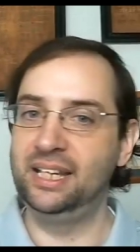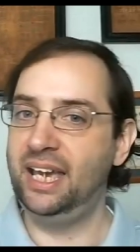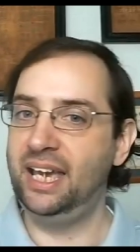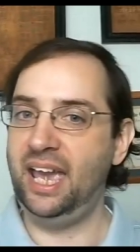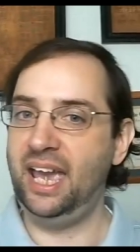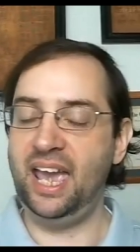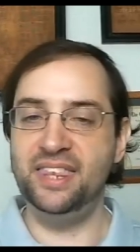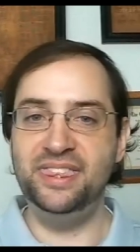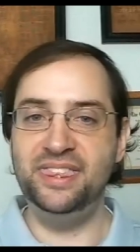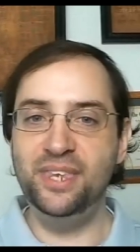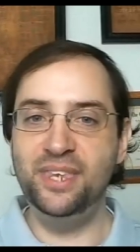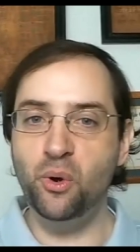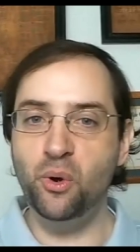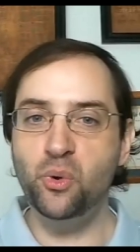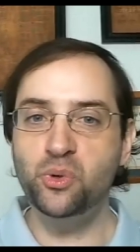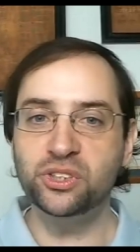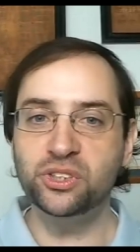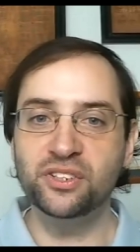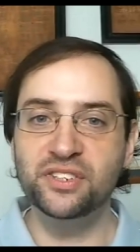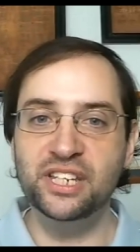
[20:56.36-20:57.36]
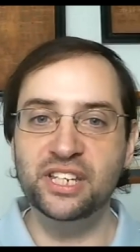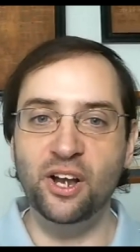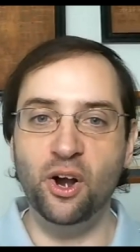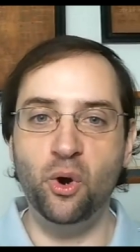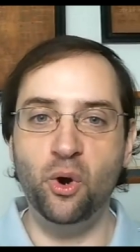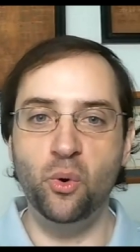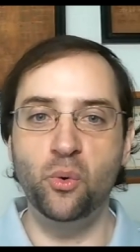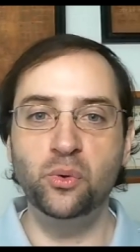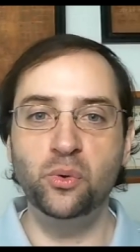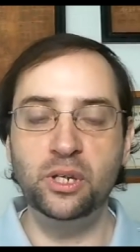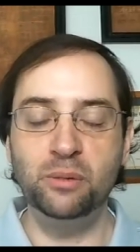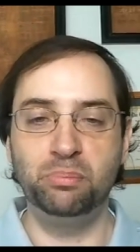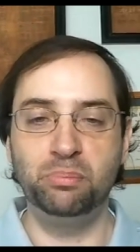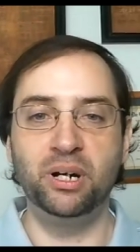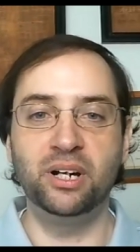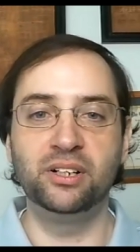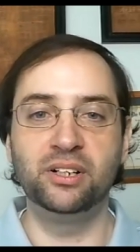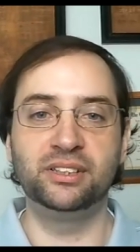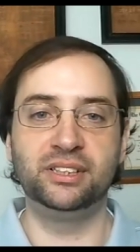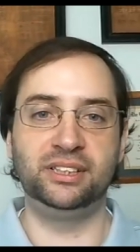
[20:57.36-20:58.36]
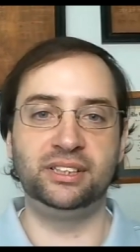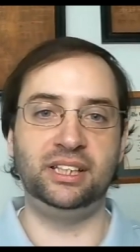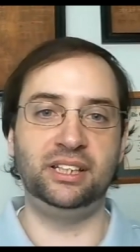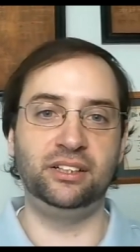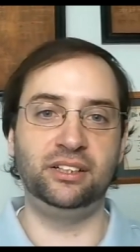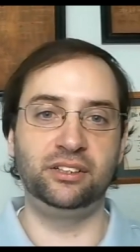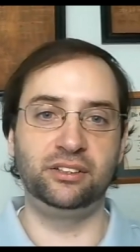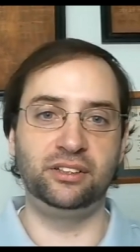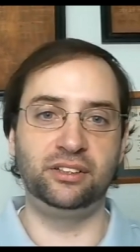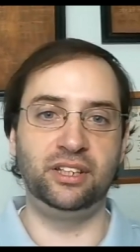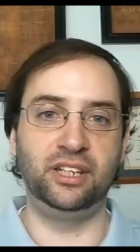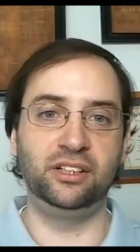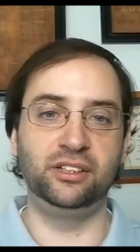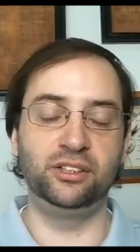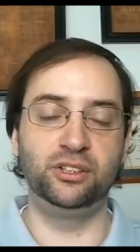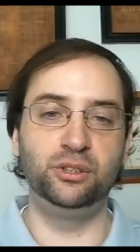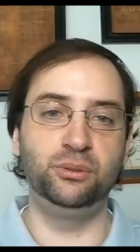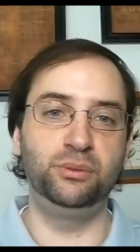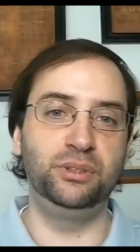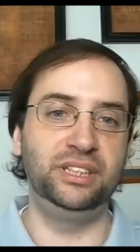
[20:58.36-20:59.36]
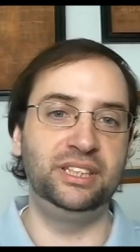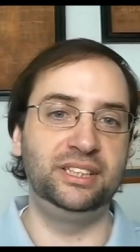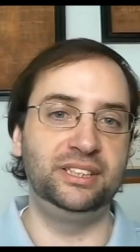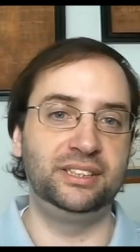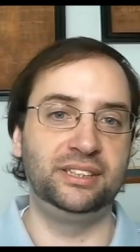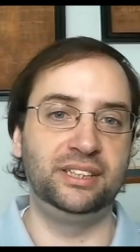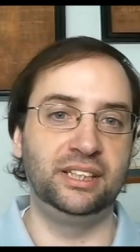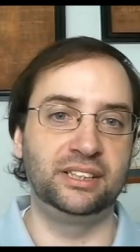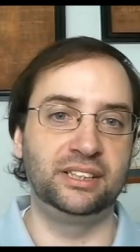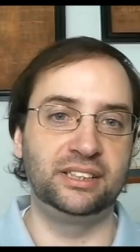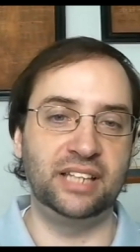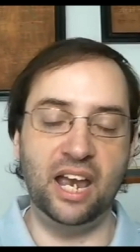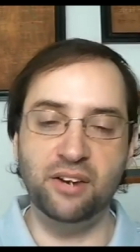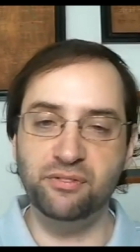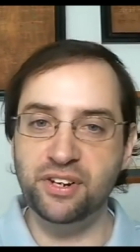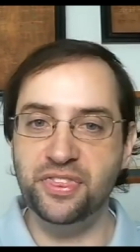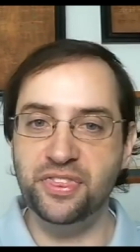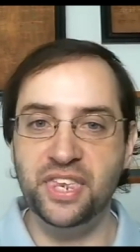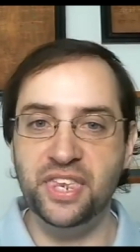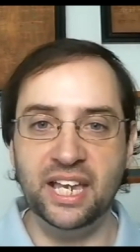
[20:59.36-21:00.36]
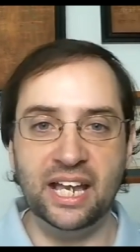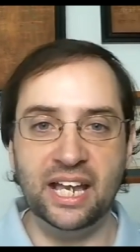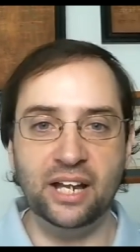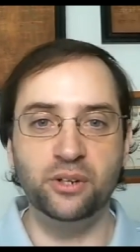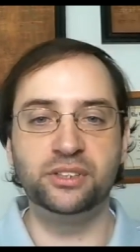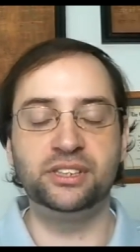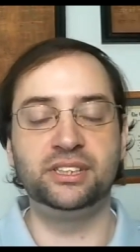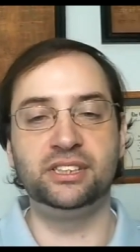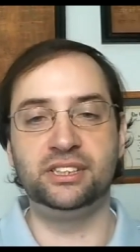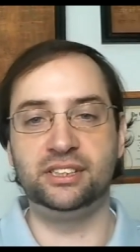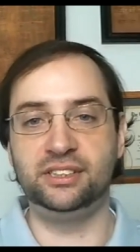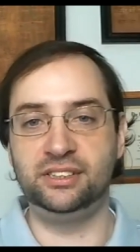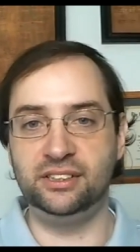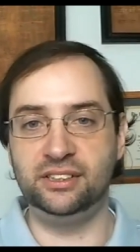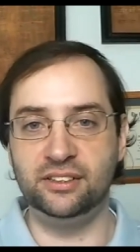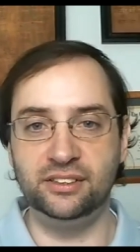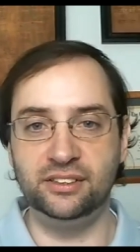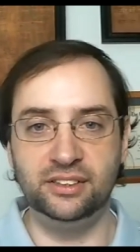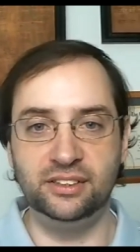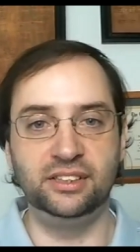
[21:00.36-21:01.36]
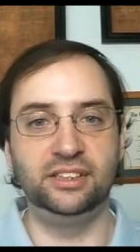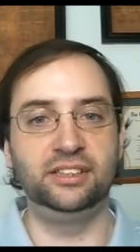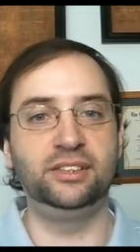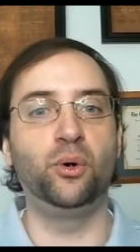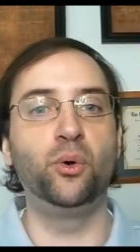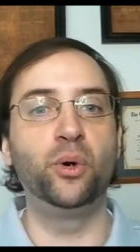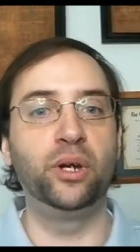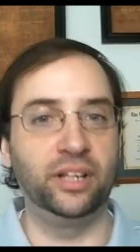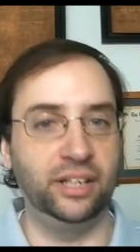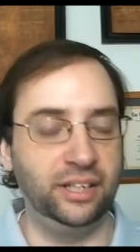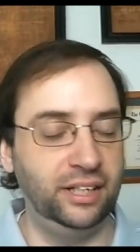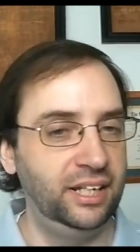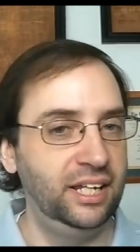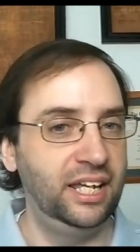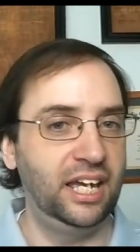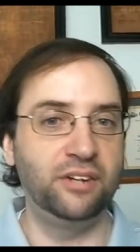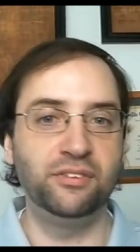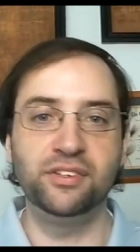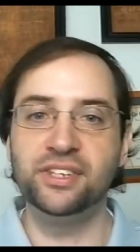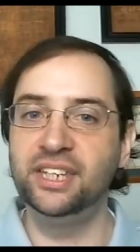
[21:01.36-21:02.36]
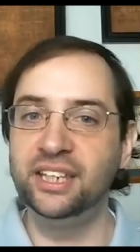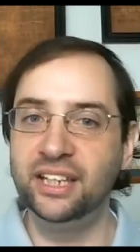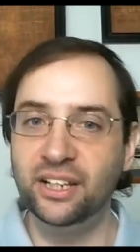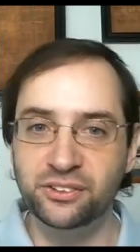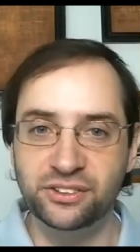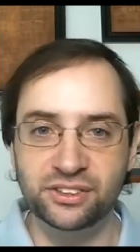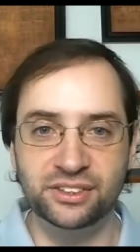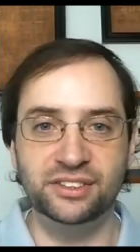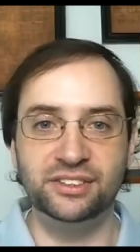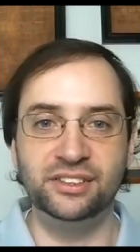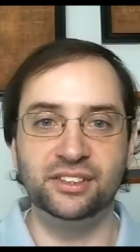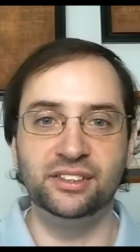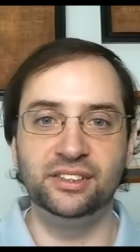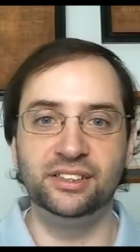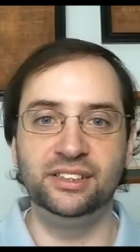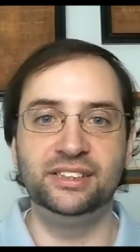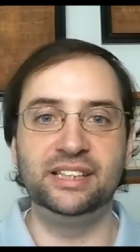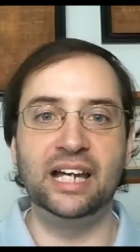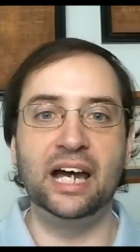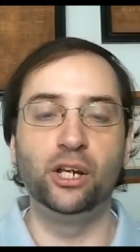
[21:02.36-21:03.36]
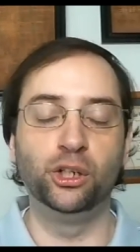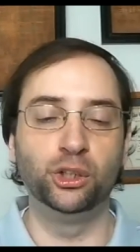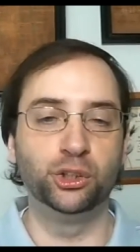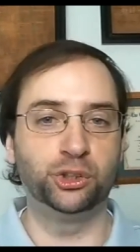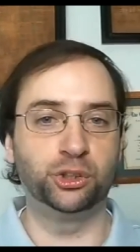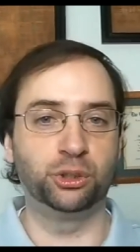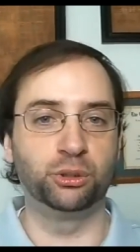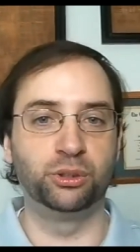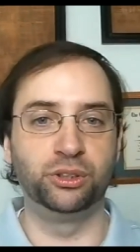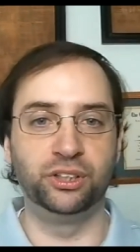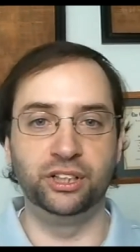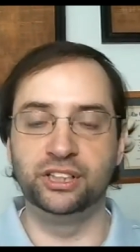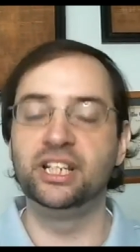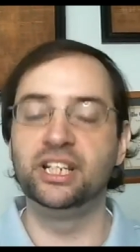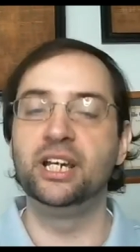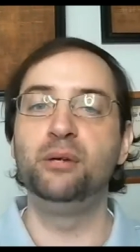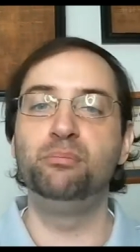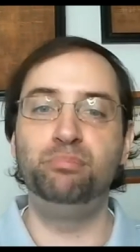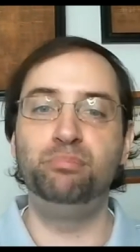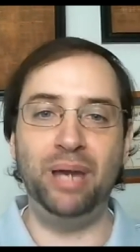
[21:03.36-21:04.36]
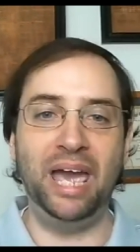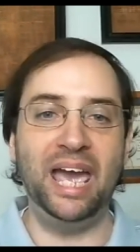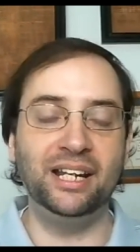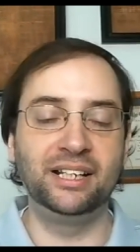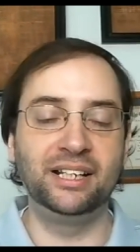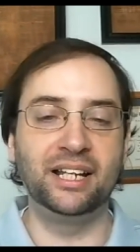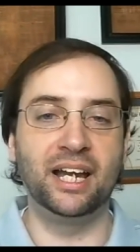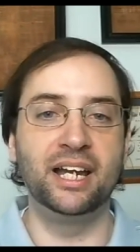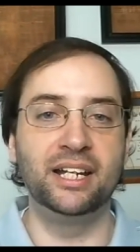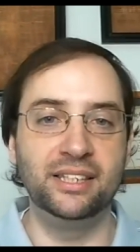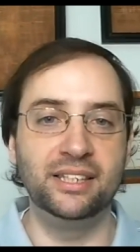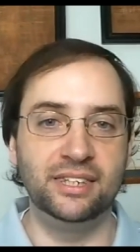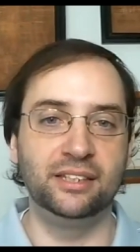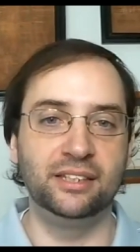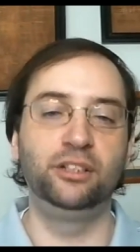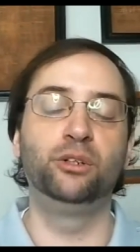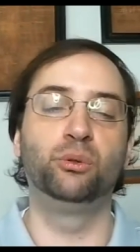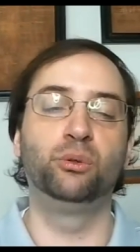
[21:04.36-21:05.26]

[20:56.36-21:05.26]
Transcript: and those are the only parts that are that are doing these things. Everything else is still in the toilet. Everything else is still in dollar shortage, bad kind, you know,